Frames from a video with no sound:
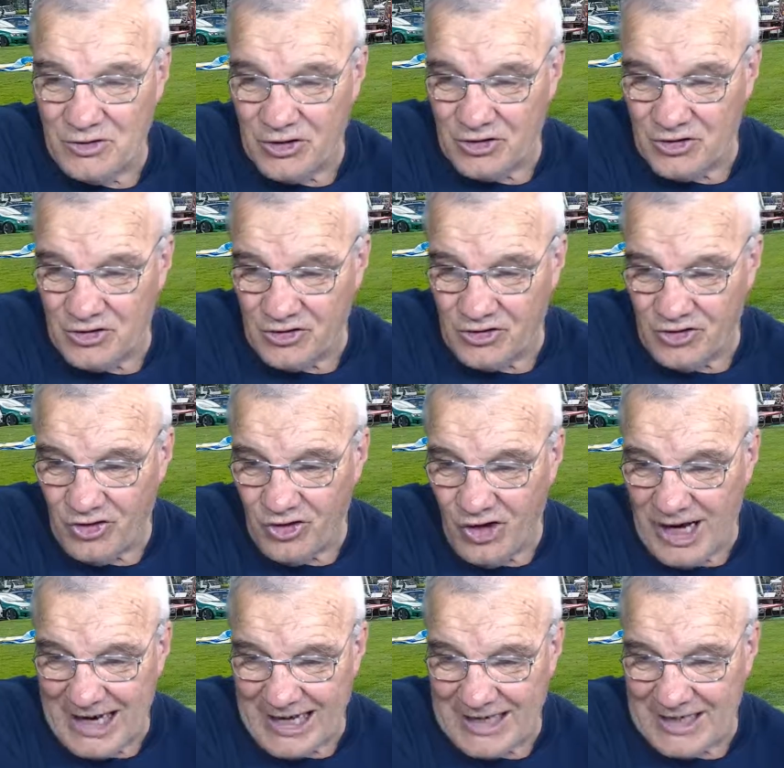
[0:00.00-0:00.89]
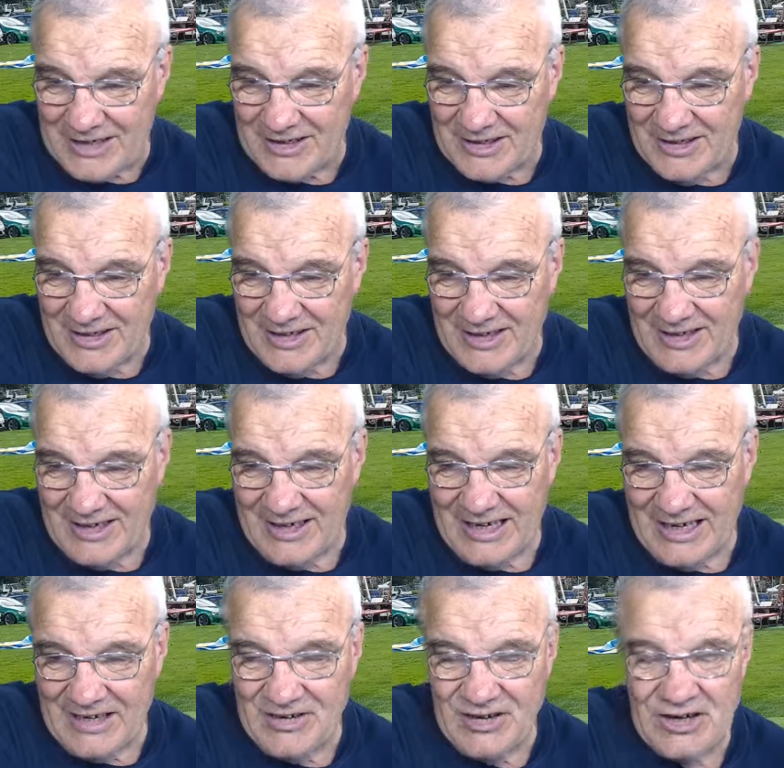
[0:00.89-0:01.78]
struck,
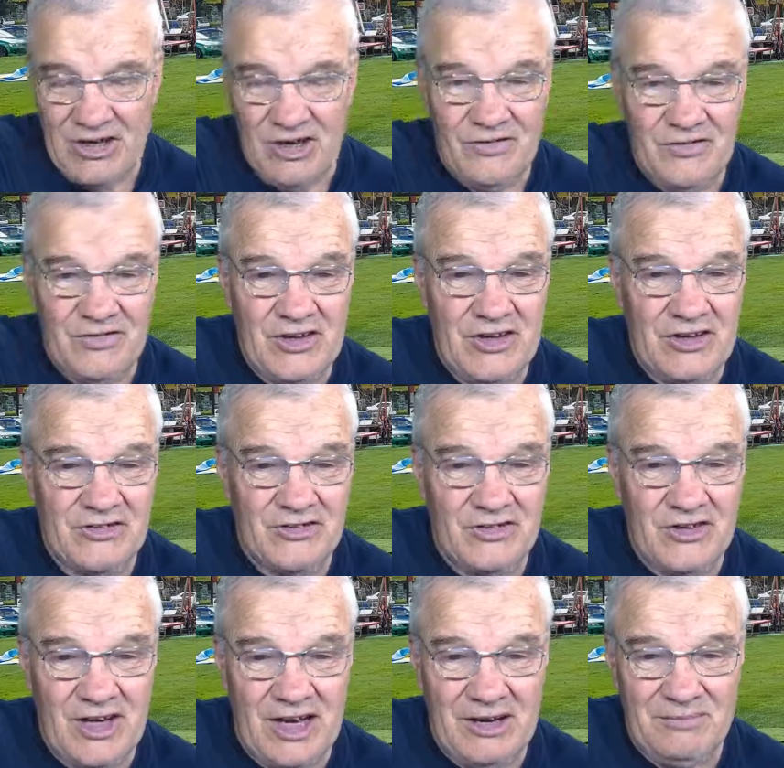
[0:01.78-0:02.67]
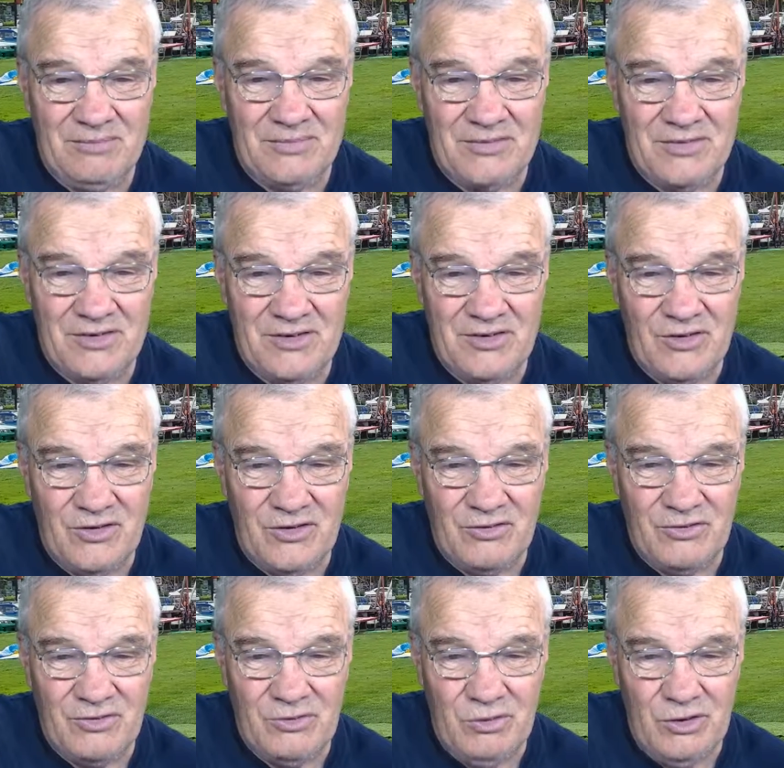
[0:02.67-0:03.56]
and I got that
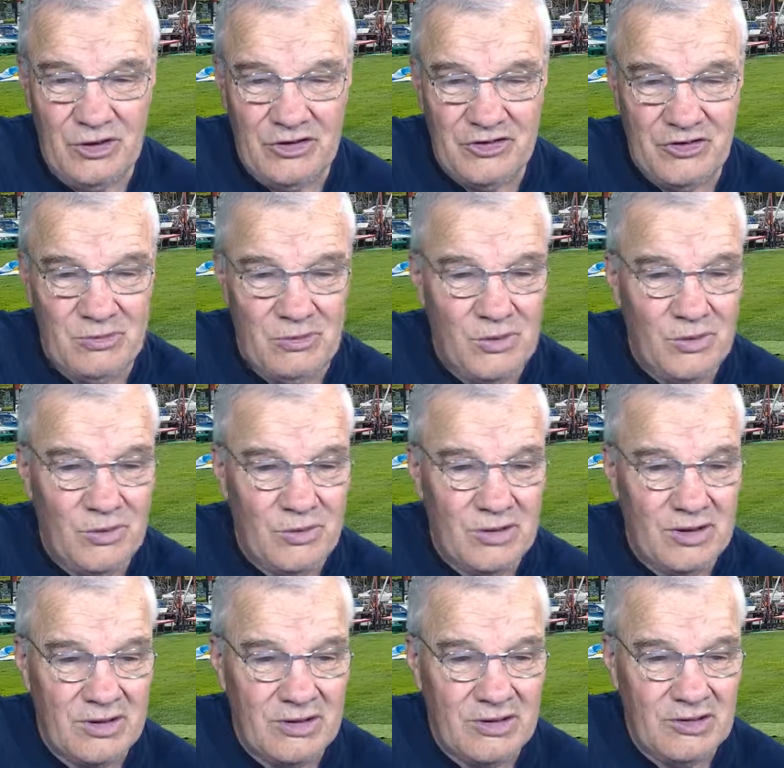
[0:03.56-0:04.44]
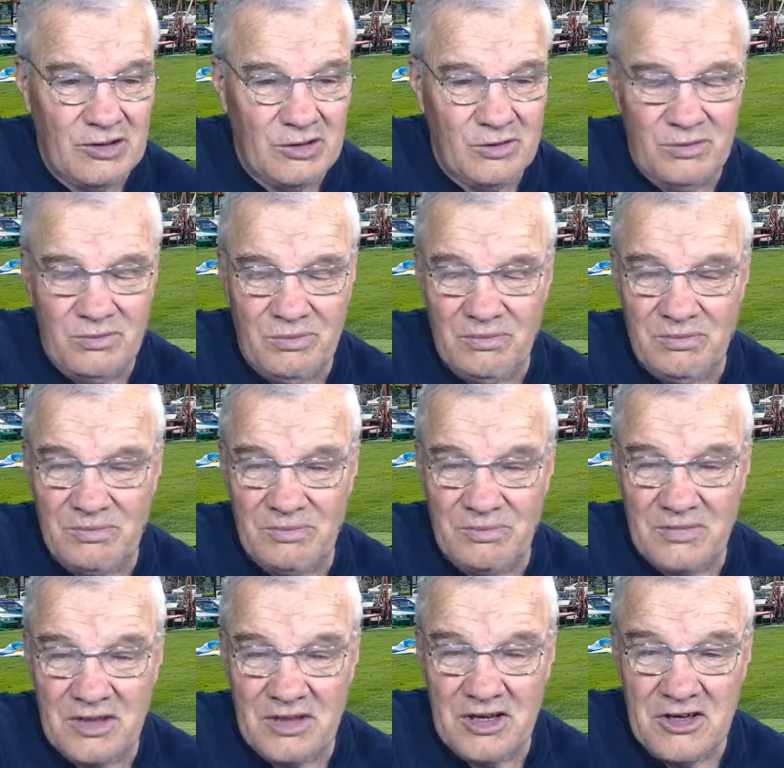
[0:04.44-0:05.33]
reasonable little
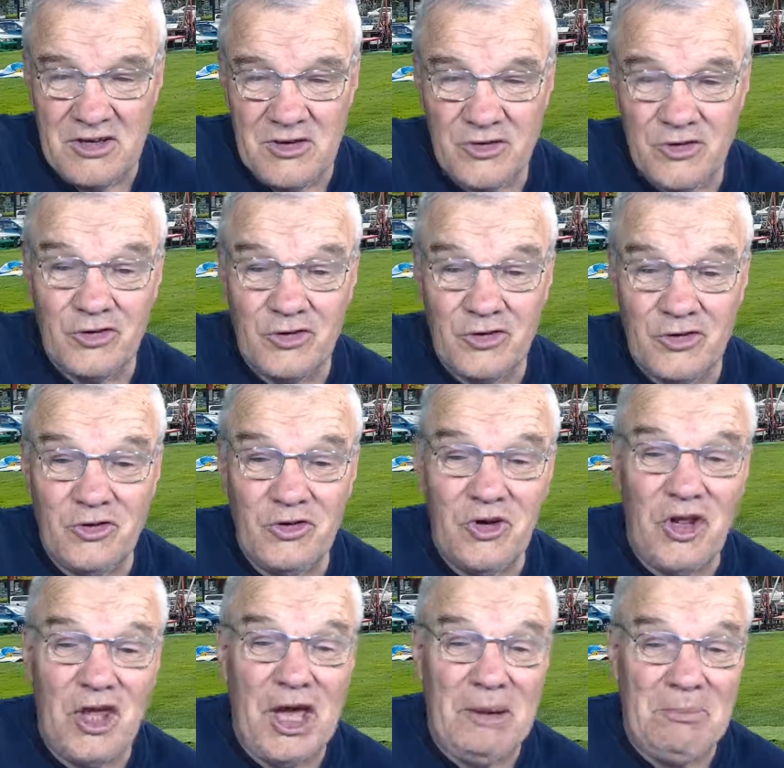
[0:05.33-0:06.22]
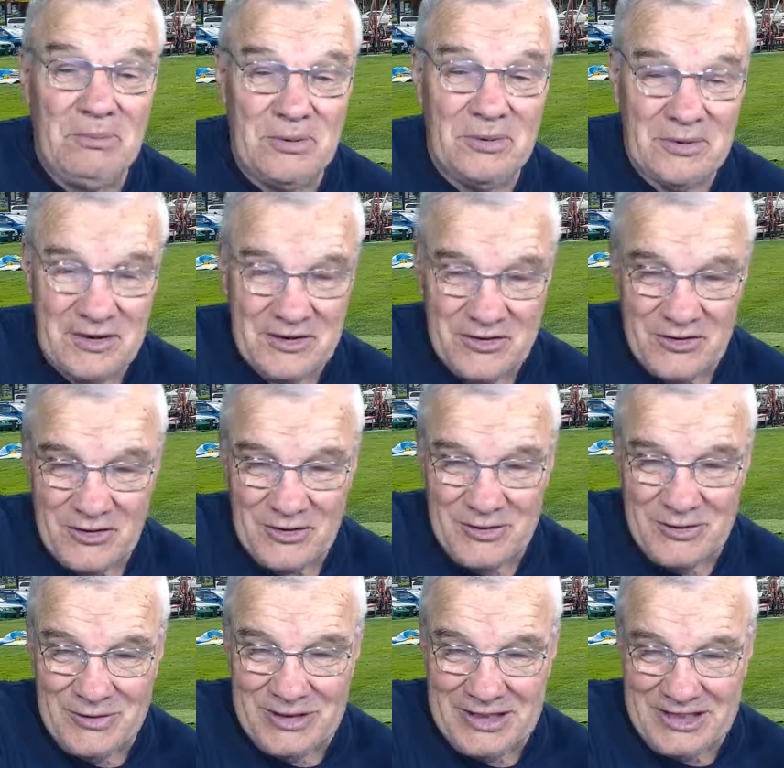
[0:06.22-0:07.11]
snap, as
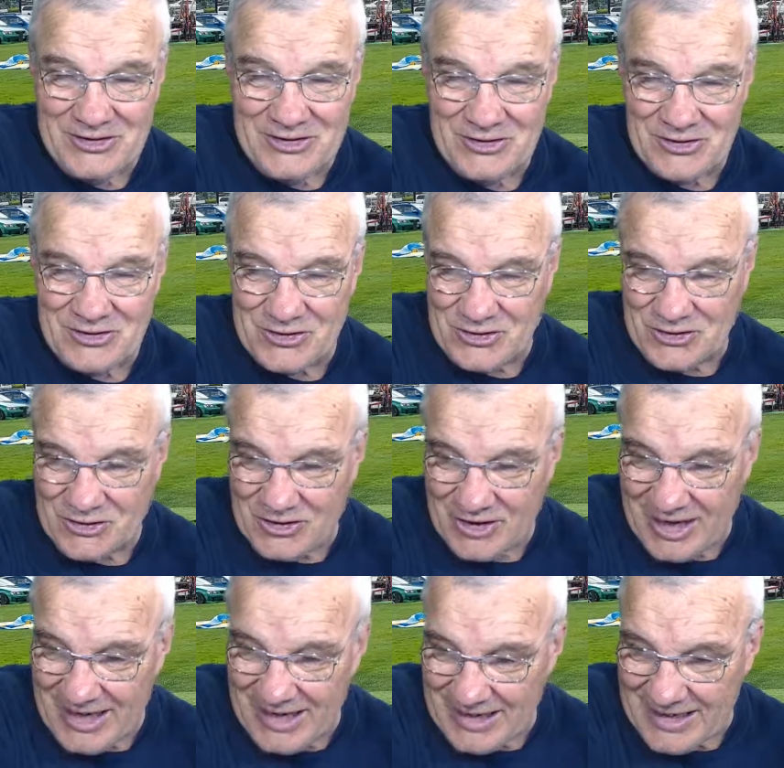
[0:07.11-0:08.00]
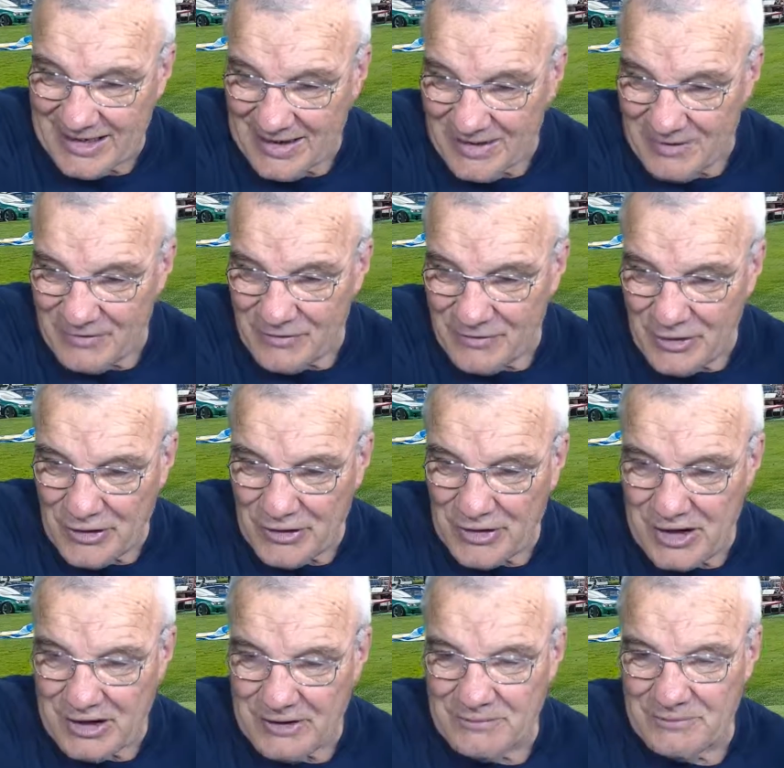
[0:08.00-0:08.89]
we used to say, photo.